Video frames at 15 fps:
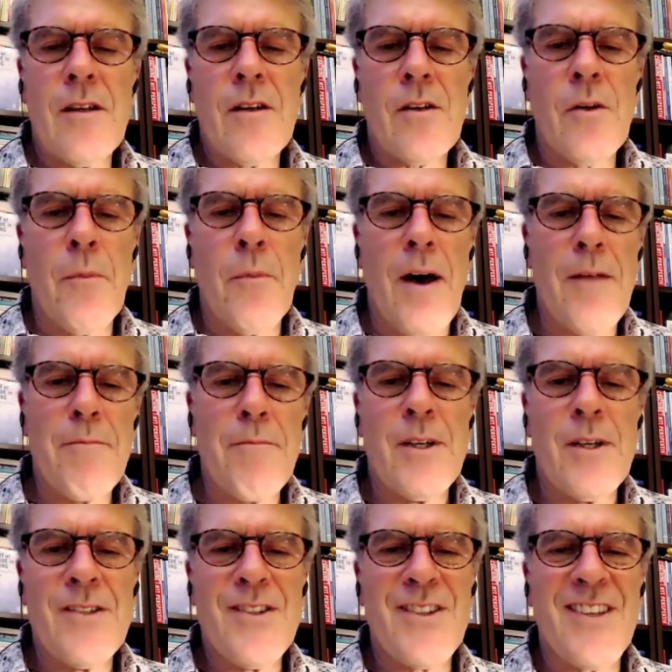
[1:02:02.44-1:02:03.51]

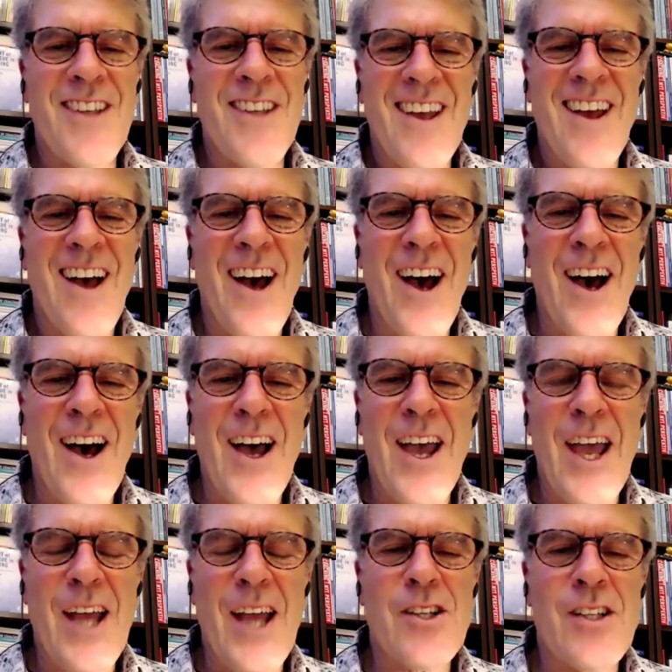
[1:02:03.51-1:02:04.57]
commandments are
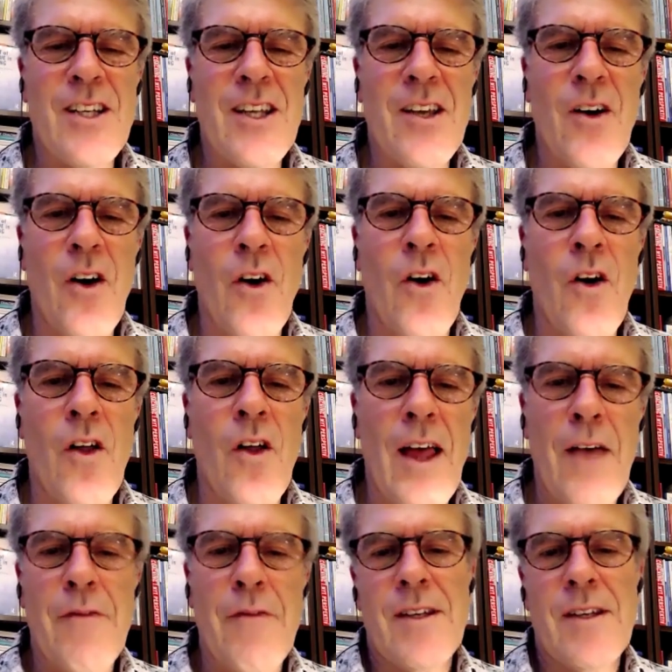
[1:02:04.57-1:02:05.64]
actually all
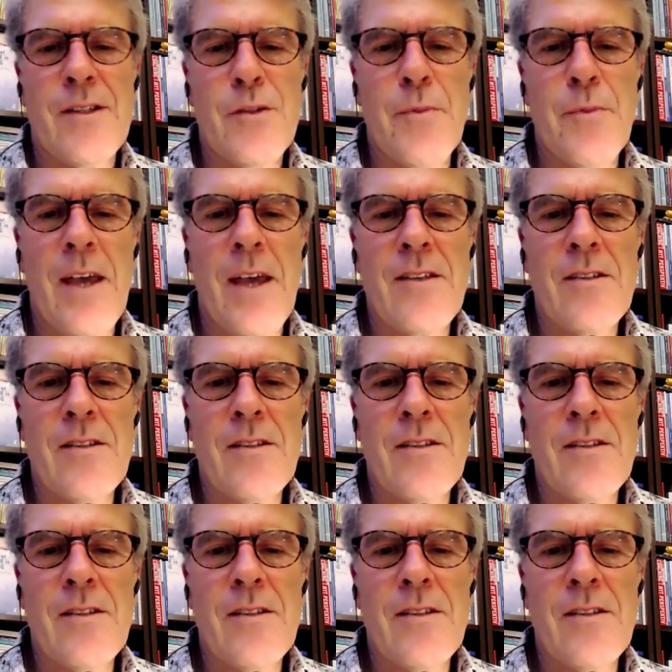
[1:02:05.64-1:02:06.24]
evidence-based.